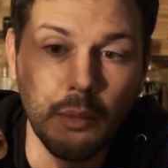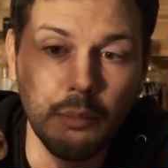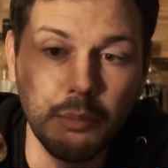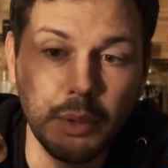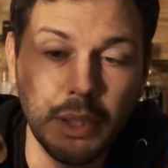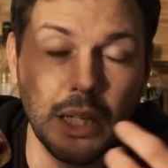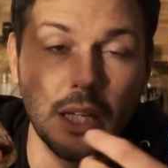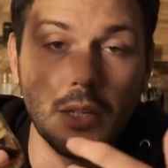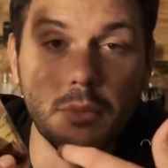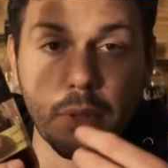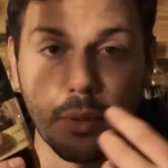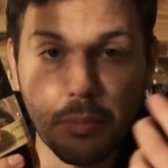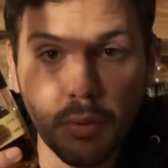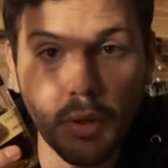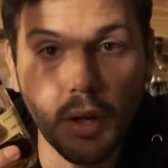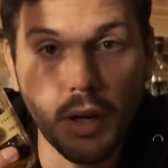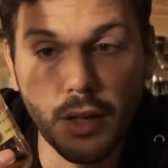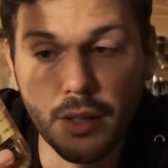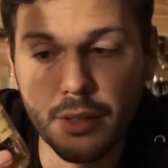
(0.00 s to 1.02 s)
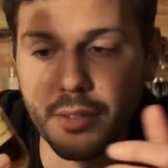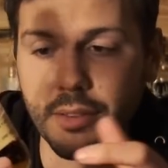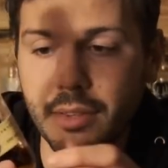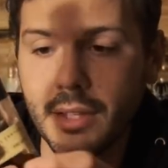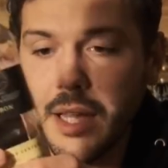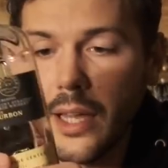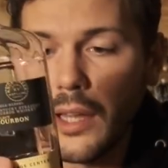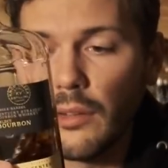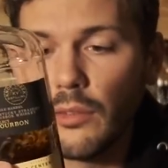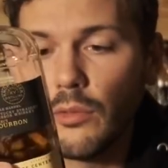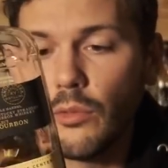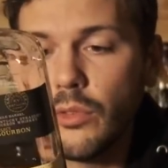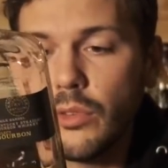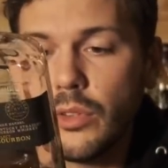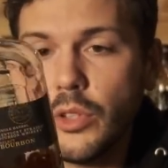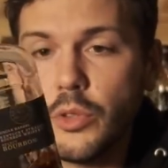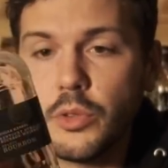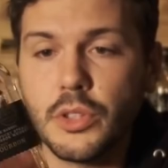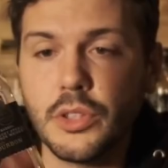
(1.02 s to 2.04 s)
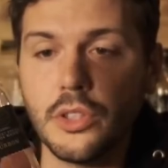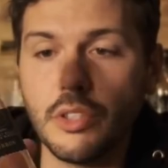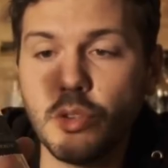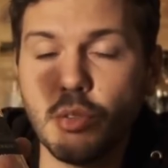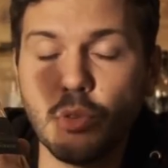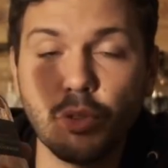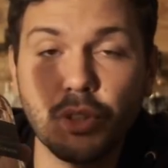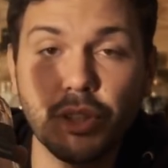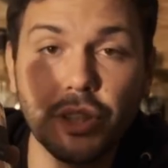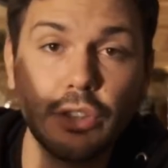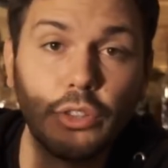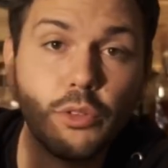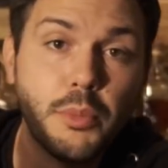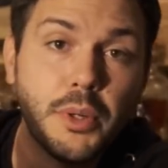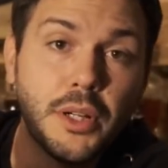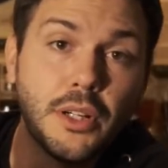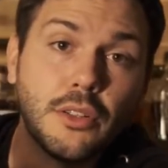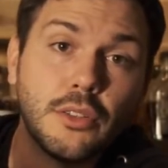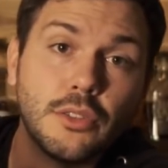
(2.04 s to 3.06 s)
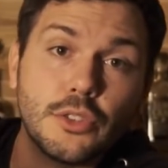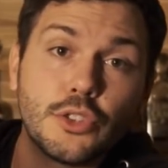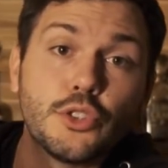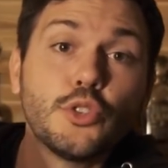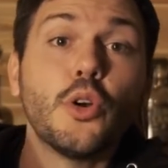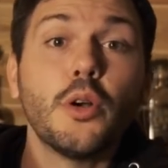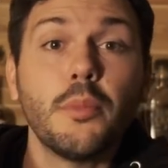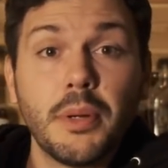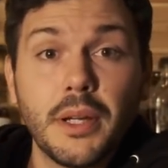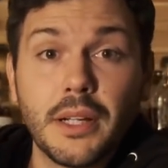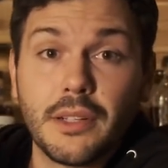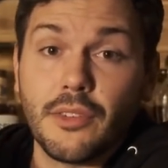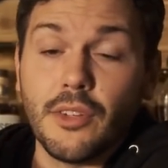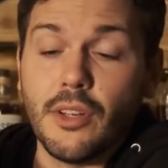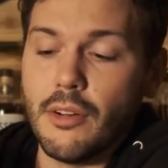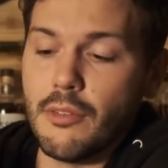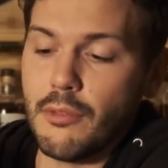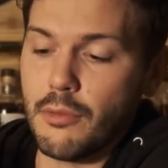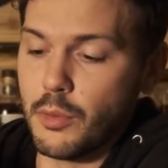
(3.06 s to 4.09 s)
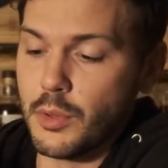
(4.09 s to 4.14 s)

began to be a product that you could do single barrel store picks of,